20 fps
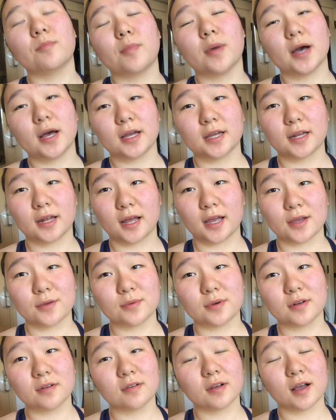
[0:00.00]
but I
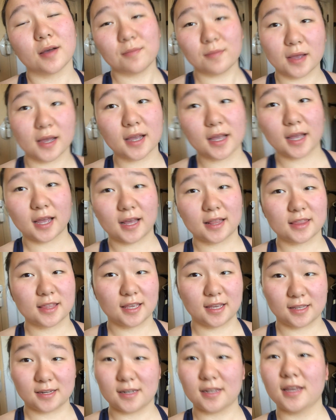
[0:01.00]
will come back at
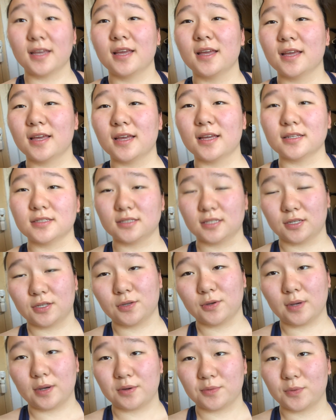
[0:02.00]
the end and tell
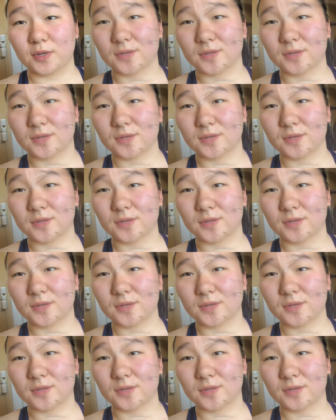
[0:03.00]
you how it